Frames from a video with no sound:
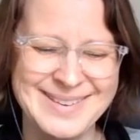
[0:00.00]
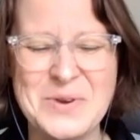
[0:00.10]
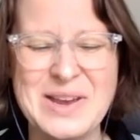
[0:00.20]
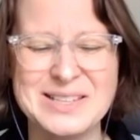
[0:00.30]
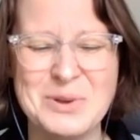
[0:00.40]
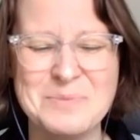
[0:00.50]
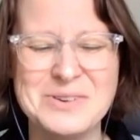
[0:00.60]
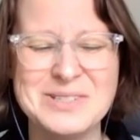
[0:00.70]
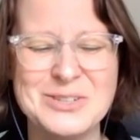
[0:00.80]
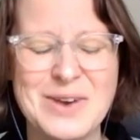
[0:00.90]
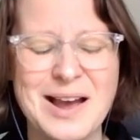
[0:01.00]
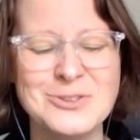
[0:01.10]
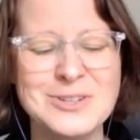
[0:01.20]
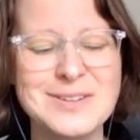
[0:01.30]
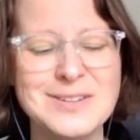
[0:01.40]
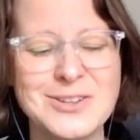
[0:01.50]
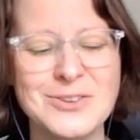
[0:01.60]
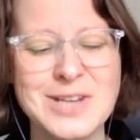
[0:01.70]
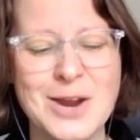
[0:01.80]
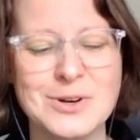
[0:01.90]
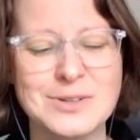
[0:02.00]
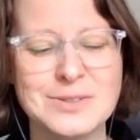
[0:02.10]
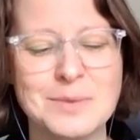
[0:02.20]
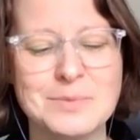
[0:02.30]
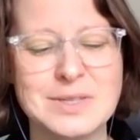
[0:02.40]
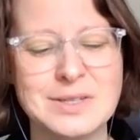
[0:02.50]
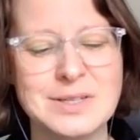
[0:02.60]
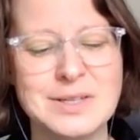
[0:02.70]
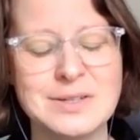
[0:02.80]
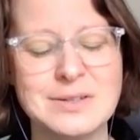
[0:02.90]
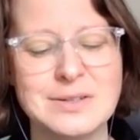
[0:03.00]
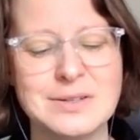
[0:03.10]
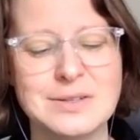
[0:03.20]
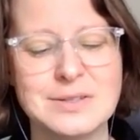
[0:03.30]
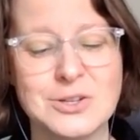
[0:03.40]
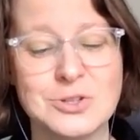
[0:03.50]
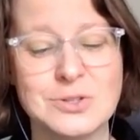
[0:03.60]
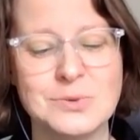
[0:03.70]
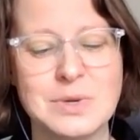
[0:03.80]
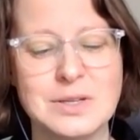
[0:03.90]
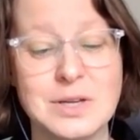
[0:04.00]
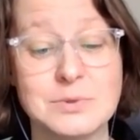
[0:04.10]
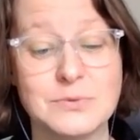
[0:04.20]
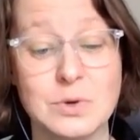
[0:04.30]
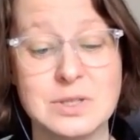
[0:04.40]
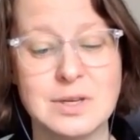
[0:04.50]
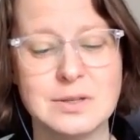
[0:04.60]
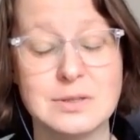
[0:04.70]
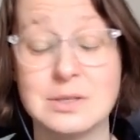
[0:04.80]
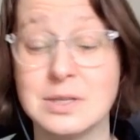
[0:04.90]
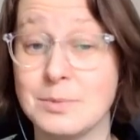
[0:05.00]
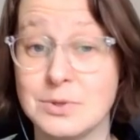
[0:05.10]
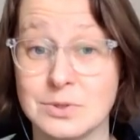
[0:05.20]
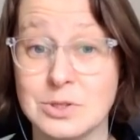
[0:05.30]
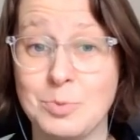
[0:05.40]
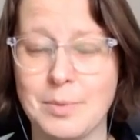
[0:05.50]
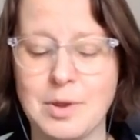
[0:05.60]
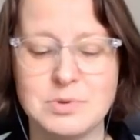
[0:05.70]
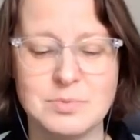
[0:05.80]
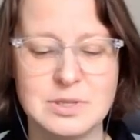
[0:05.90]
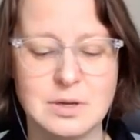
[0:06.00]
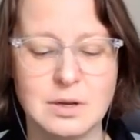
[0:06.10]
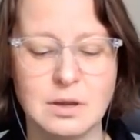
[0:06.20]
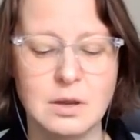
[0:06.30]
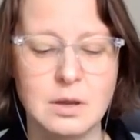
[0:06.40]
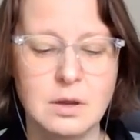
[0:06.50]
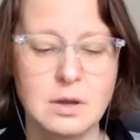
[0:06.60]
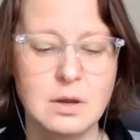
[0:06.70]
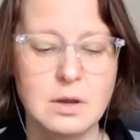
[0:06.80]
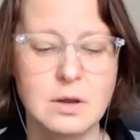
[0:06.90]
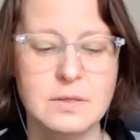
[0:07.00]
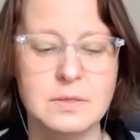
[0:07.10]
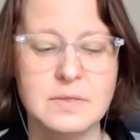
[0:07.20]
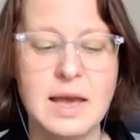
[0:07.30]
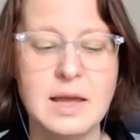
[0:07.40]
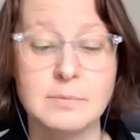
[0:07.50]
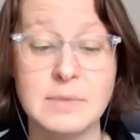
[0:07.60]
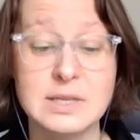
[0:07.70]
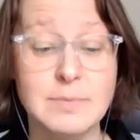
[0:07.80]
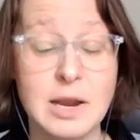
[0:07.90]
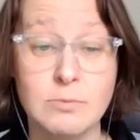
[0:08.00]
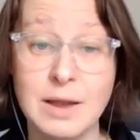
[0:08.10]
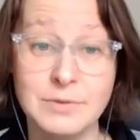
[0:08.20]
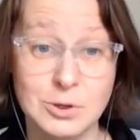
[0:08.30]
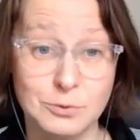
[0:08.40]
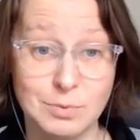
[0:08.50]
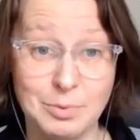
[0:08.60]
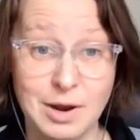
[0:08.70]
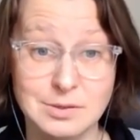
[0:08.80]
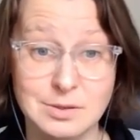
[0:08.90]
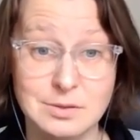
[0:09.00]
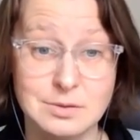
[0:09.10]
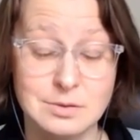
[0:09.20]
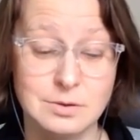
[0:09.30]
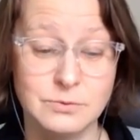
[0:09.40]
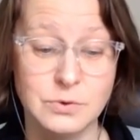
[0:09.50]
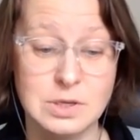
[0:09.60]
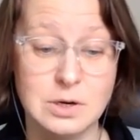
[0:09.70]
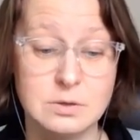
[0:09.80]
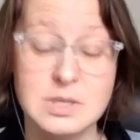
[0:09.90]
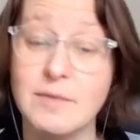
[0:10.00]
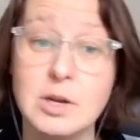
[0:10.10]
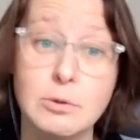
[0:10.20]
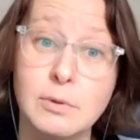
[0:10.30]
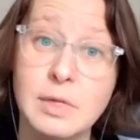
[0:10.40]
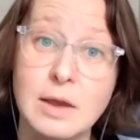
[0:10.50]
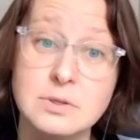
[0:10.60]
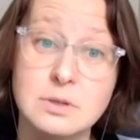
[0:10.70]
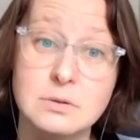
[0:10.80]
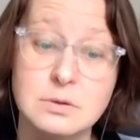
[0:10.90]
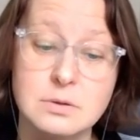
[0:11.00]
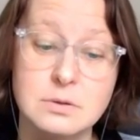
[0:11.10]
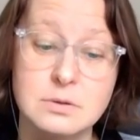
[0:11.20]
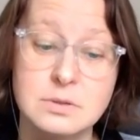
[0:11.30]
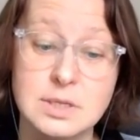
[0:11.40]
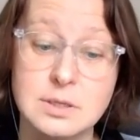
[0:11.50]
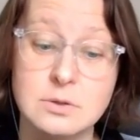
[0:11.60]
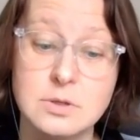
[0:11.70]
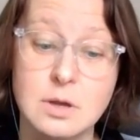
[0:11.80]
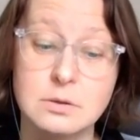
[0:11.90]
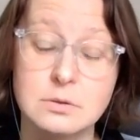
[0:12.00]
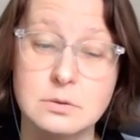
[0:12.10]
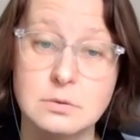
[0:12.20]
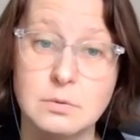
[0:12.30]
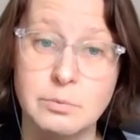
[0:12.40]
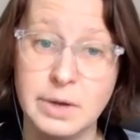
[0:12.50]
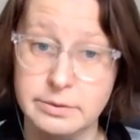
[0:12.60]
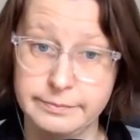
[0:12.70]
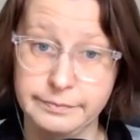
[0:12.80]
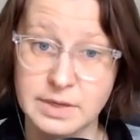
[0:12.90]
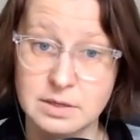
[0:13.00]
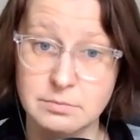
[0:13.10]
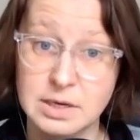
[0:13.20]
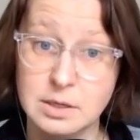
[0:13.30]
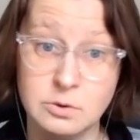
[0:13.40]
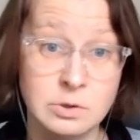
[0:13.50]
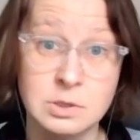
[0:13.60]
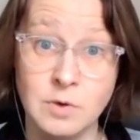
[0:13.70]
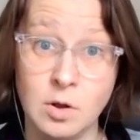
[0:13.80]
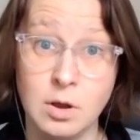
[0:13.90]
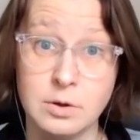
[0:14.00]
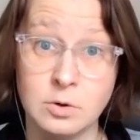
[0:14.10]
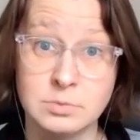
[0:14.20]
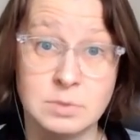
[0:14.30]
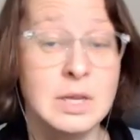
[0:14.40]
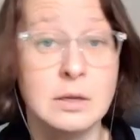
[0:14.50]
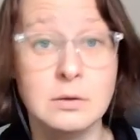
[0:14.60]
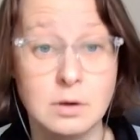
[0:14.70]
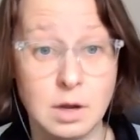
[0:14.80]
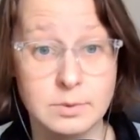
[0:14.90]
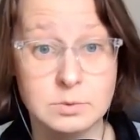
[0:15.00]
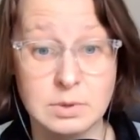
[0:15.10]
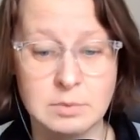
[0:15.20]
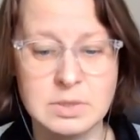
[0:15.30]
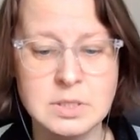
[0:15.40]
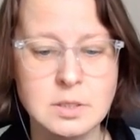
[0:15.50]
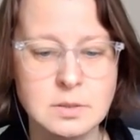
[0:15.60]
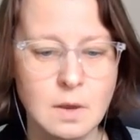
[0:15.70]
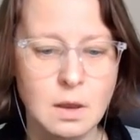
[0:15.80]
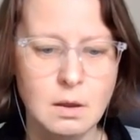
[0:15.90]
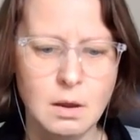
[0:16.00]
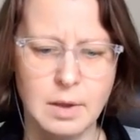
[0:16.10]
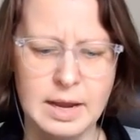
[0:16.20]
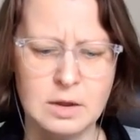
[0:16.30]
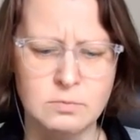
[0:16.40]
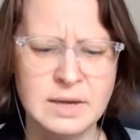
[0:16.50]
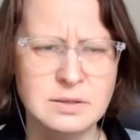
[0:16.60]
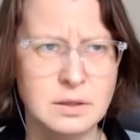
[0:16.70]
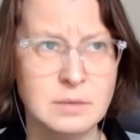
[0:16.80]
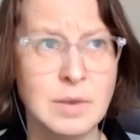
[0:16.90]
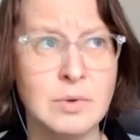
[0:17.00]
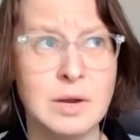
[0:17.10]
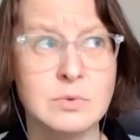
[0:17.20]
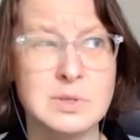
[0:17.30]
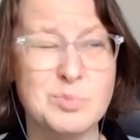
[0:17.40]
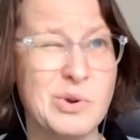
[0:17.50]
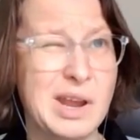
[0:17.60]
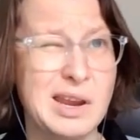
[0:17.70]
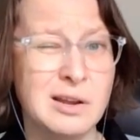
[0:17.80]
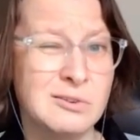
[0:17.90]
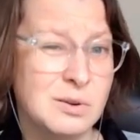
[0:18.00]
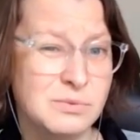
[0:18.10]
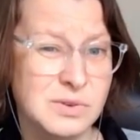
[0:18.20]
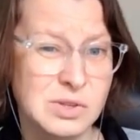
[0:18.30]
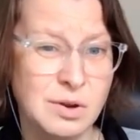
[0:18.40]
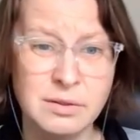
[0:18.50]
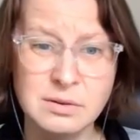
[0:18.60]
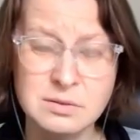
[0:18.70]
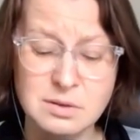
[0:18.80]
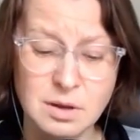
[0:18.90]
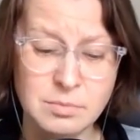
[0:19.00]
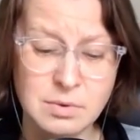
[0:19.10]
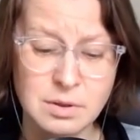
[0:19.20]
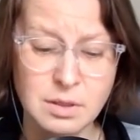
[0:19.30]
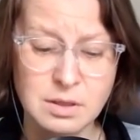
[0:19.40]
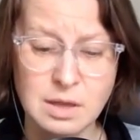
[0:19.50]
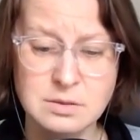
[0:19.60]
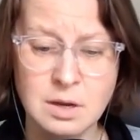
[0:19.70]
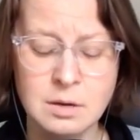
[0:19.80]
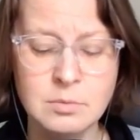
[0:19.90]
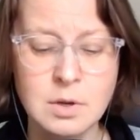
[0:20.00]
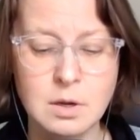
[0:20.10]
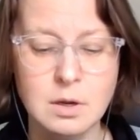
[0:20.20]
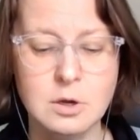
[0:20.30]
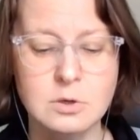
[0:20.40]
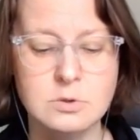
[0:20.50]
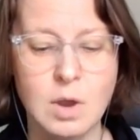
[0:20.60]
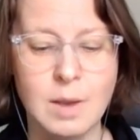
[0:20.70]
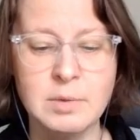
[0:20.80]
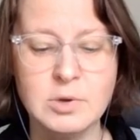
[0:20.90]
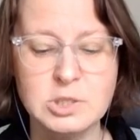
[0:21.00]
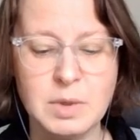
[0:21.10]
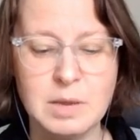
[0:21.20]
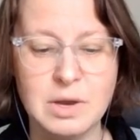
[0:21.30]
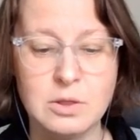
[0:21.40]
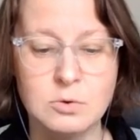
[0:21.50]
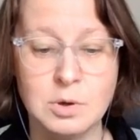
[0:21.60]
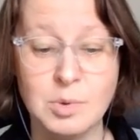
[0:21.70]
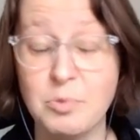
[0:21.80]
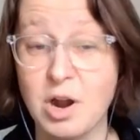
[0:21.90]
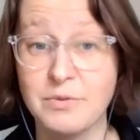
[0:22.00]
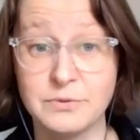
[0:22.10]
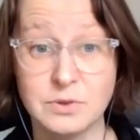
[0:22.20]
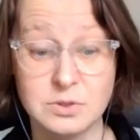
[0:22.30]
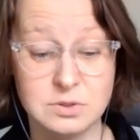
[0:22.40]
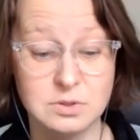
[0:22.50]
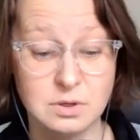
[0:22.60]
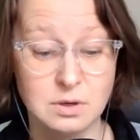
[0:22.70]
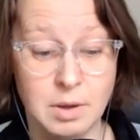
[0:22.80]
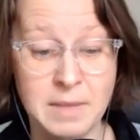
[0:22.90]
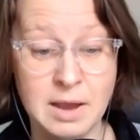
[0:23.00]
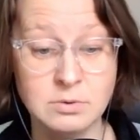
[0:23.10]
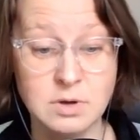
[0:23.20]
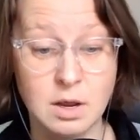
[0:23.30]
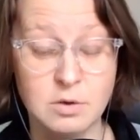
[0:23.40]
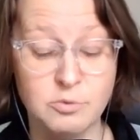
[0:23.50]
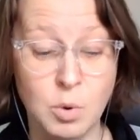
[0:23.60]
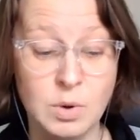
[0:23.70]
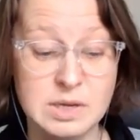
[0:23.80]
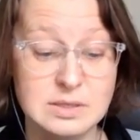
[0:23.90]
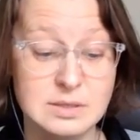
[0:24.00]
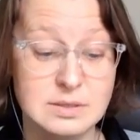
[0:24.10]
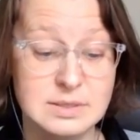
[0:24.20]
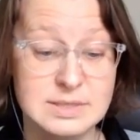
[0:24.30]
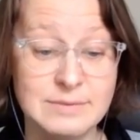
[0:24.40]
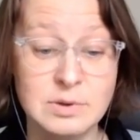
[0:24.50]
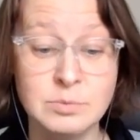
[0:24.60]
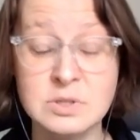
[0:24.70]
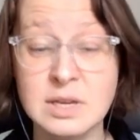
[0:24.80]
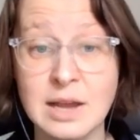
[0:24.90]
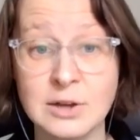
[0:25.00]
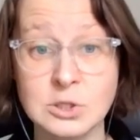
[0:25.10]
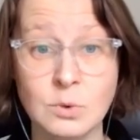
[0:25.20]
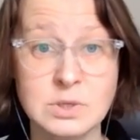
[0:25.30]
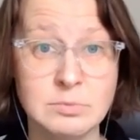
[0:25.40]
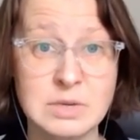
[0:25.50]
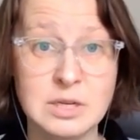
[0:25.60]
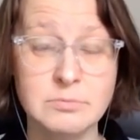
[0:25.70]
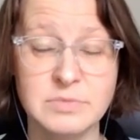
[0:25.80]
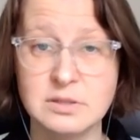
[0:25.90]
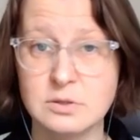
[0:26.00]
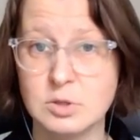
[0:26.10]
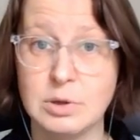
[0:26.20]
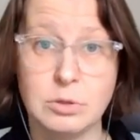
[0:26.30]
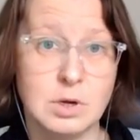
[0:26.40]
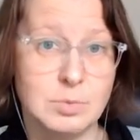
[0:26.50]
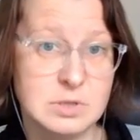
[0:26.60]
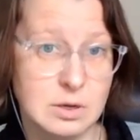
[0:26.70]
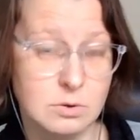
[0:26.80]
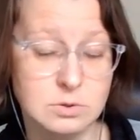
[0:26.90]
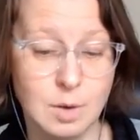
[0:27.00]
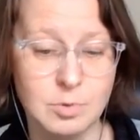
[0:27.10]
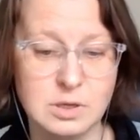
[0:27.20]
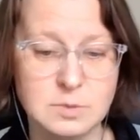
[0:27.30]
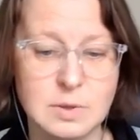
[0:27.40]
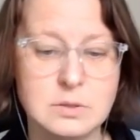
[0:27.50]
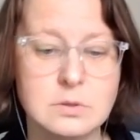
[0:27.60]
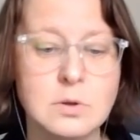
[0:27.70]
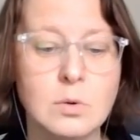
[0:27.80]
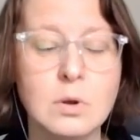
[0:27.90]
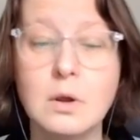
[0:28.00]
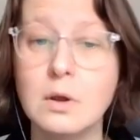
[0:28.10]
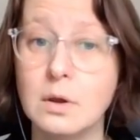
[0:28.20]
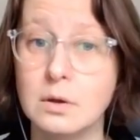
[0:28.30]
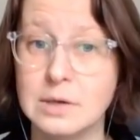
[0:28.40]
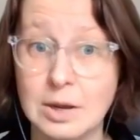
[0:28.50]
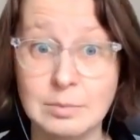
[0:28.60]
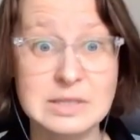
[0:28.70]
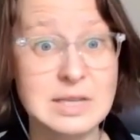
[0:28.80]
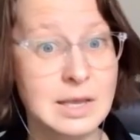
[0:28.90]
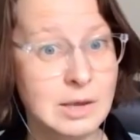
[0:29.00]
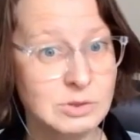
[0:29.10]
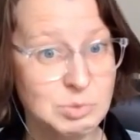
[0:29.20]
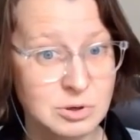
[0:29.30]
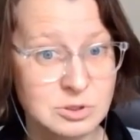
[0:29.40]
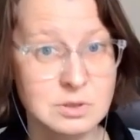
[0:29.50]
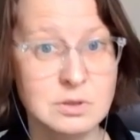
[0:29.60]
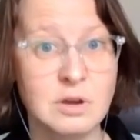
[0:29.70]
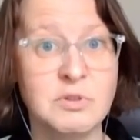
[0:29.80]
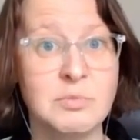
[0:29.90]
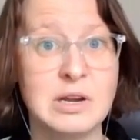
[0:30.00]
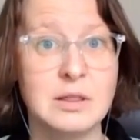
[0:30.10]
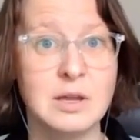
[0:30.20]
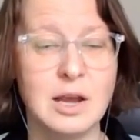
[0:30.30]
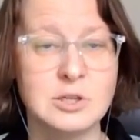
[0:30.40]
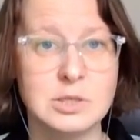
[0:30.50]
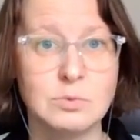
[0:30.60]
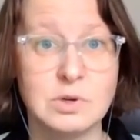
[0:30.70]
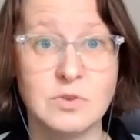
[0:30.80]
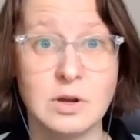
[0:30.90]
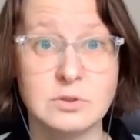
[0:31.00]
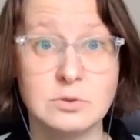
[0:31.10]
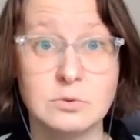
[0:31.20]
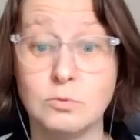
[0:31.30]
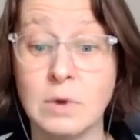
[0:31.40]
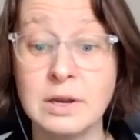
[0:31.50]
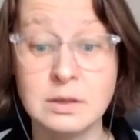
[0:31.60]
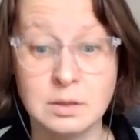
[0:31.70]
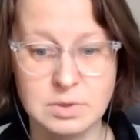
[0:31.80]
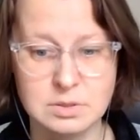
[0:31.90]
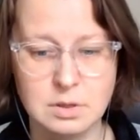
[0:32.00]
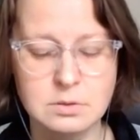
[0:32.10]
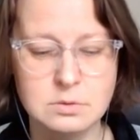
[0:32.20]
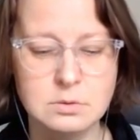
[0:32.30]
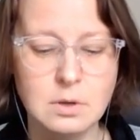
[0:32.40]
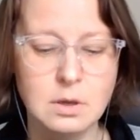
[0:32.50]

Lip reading: Okay, so I'm going to do $100 an hour times 16 sessions a week times 46. These numbers are still probably optimistic. That makes my revenue for my practice for the year $73,600. But that money couldn't have all gone home to me. I was running a business. I had rent. I think my rent was about $850 a month at that time. So to multiply it by the normal profit first amount of 0.7% actually going to me. That's assuming 30% goes to operating expenses. So now I'm like taking out the portion of the money that actually would have gone to running the business.